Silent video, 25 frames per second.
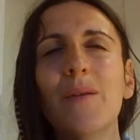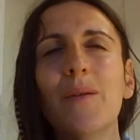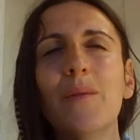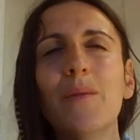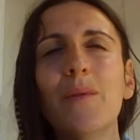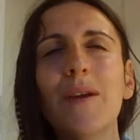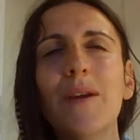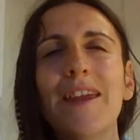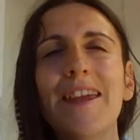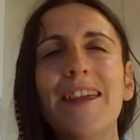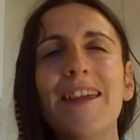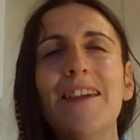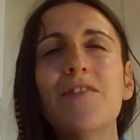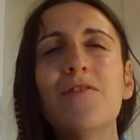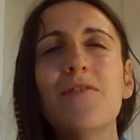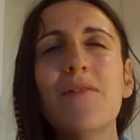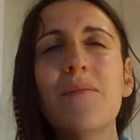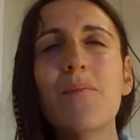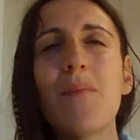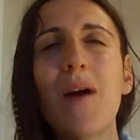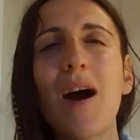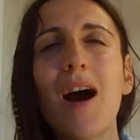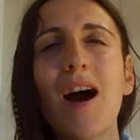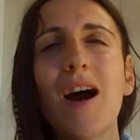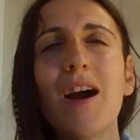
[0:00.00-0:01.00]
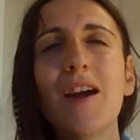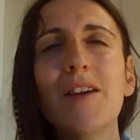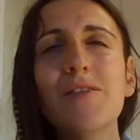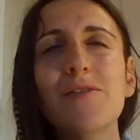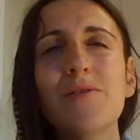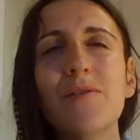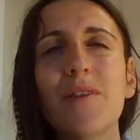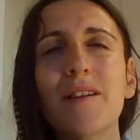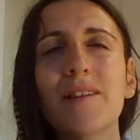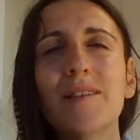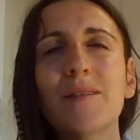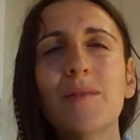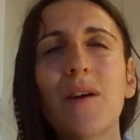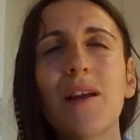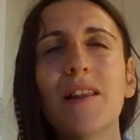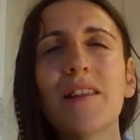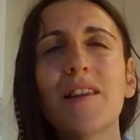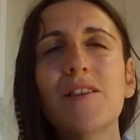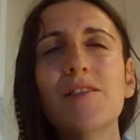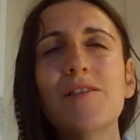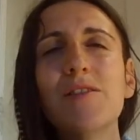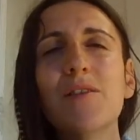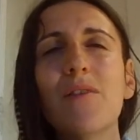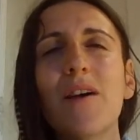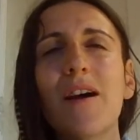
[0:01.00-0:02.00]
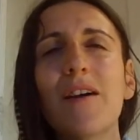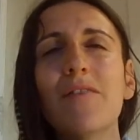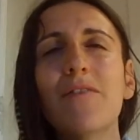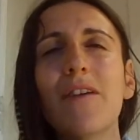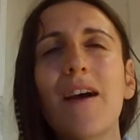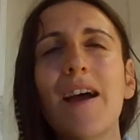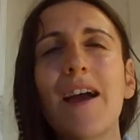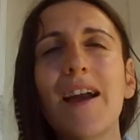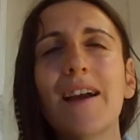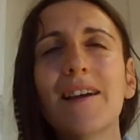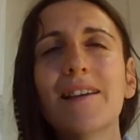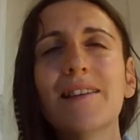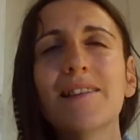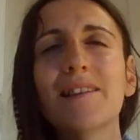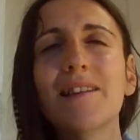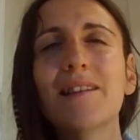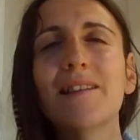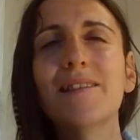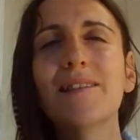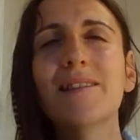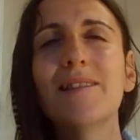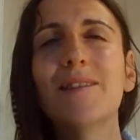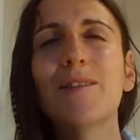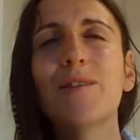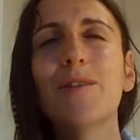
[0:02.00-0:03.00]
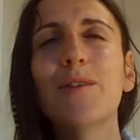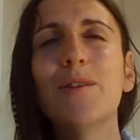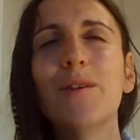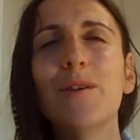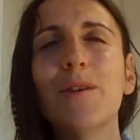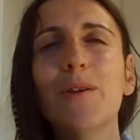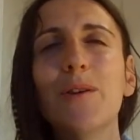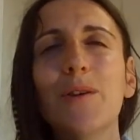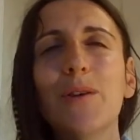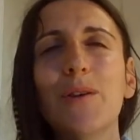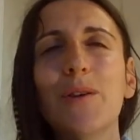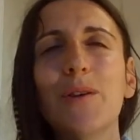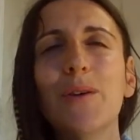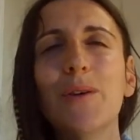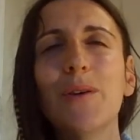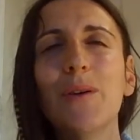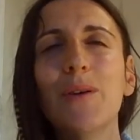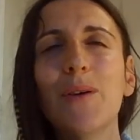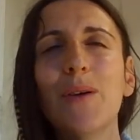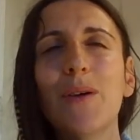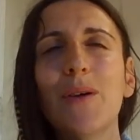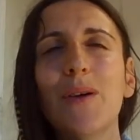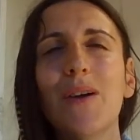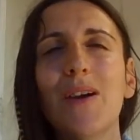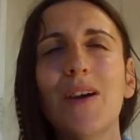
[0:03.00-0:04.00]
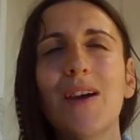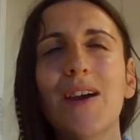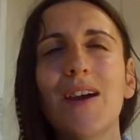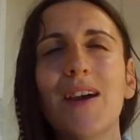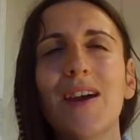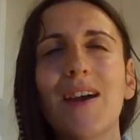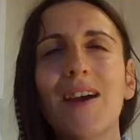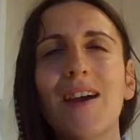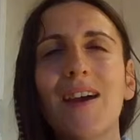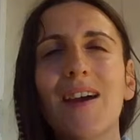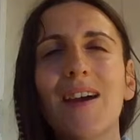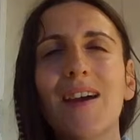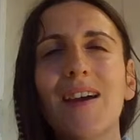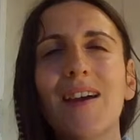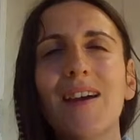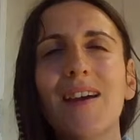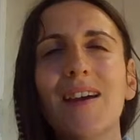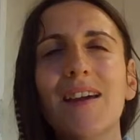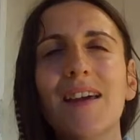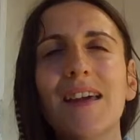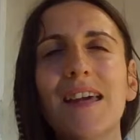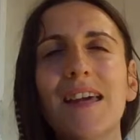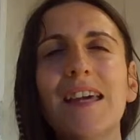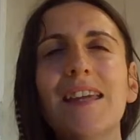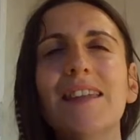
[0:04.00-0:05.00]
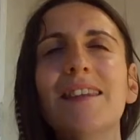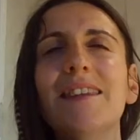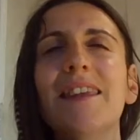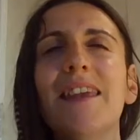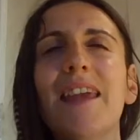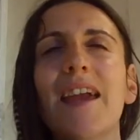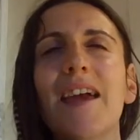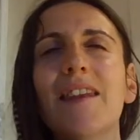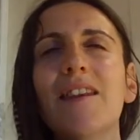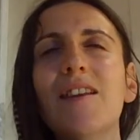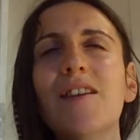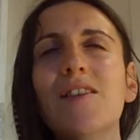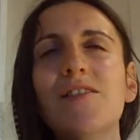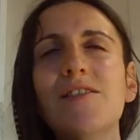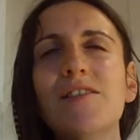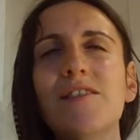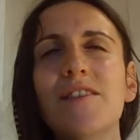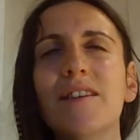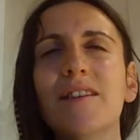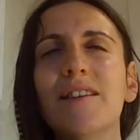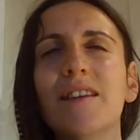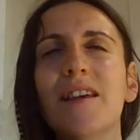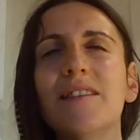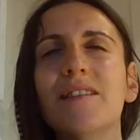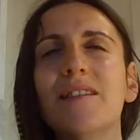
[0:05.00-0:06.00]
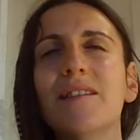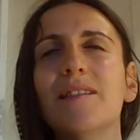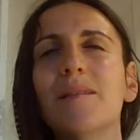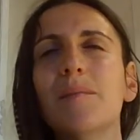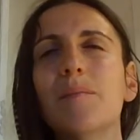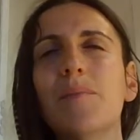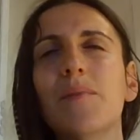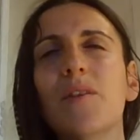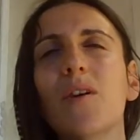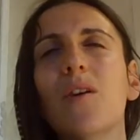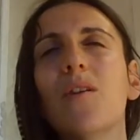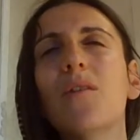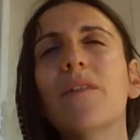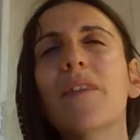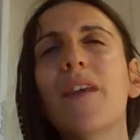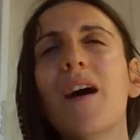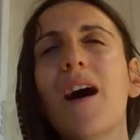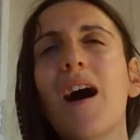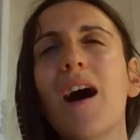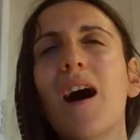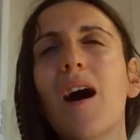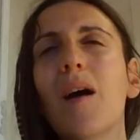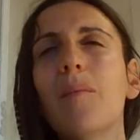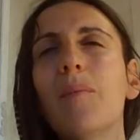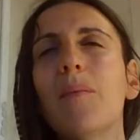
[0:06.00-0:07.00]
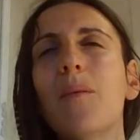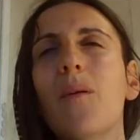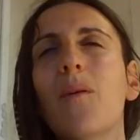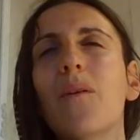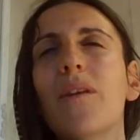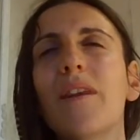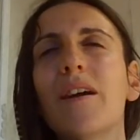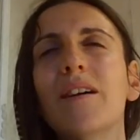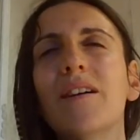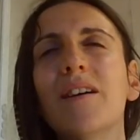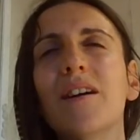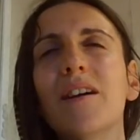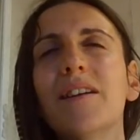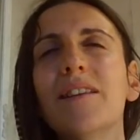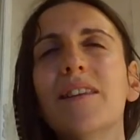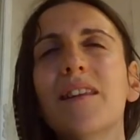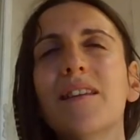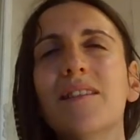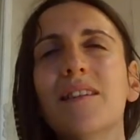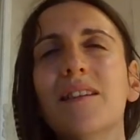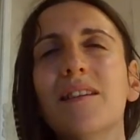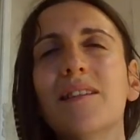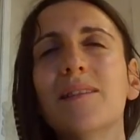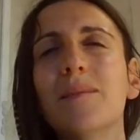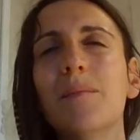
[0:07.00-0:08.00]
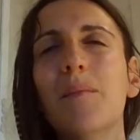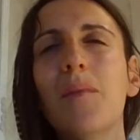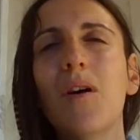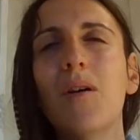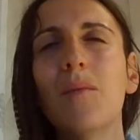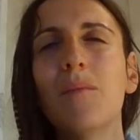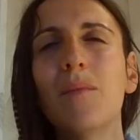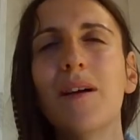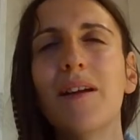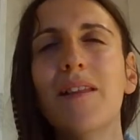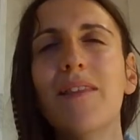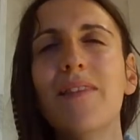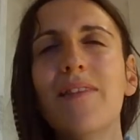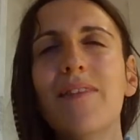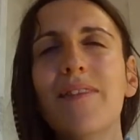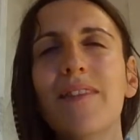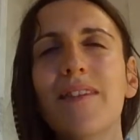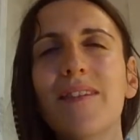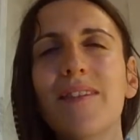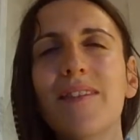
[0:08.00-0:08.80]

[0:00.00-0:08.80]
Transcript: We remind you as well that you have access to the energy that is brought up on Earth at this moment.